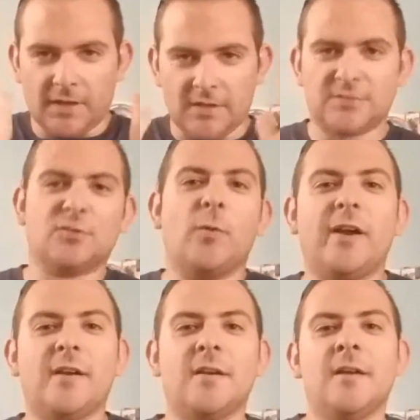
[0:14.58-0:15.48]

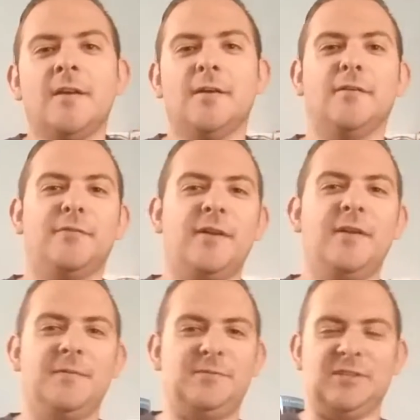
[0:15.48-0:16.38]
square of
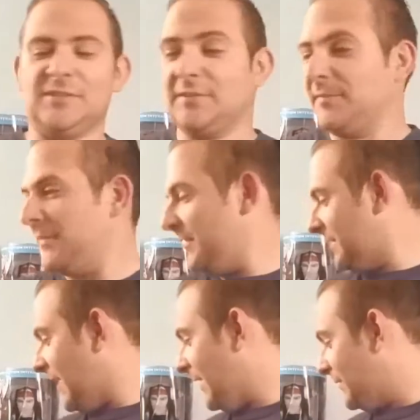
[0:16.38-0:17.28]
just
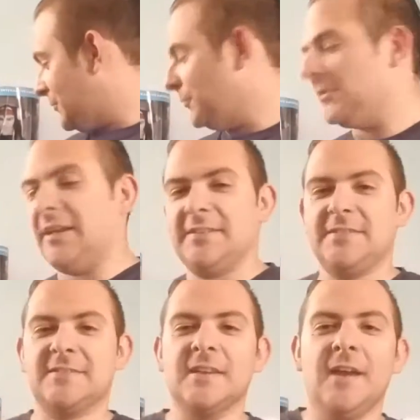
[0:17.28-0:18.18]
side jewel
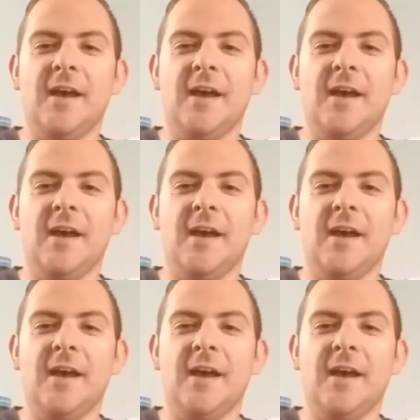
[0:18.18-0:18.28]
cases.